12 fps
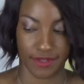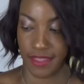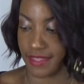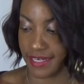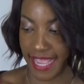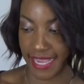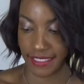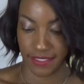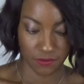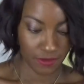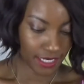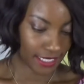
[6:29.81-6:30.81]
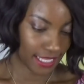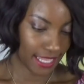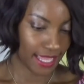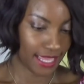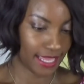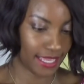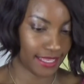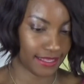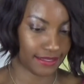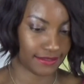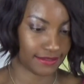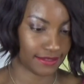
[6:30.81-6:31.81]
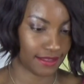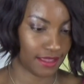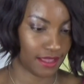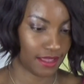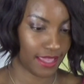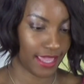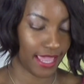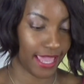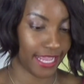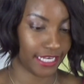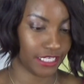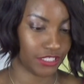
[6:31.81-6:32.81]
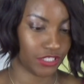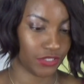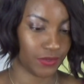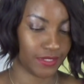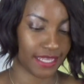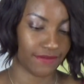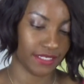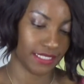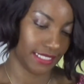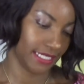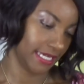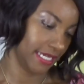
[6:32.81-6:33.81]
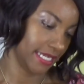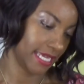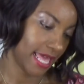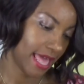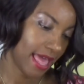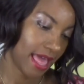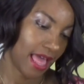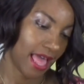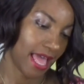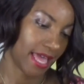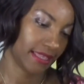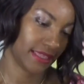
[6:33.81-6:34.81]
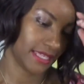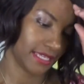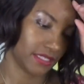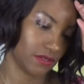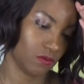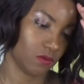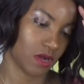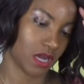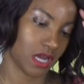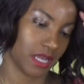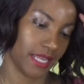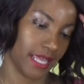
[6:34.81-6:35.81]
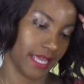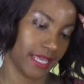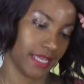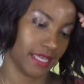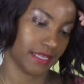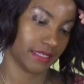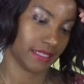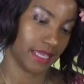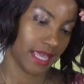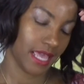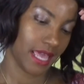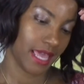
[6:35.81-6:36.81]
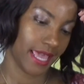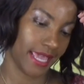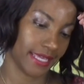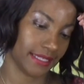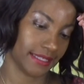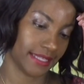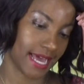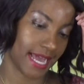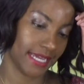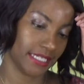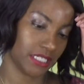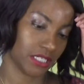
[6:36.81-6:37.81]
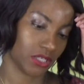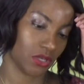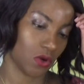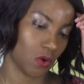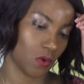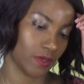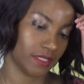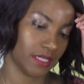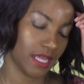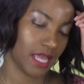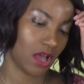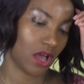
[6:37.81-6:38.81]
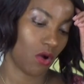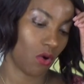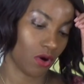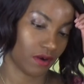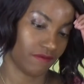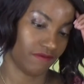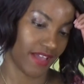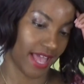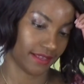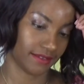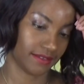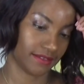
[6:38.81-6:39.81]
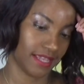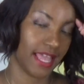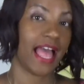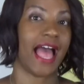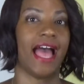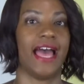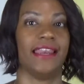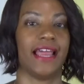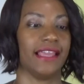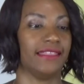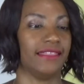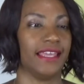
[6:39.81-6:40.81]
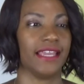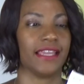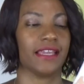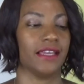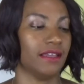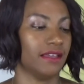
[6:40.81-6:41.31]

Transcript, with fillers: The next one is 8217 and this one is a lined coat or vest. And I think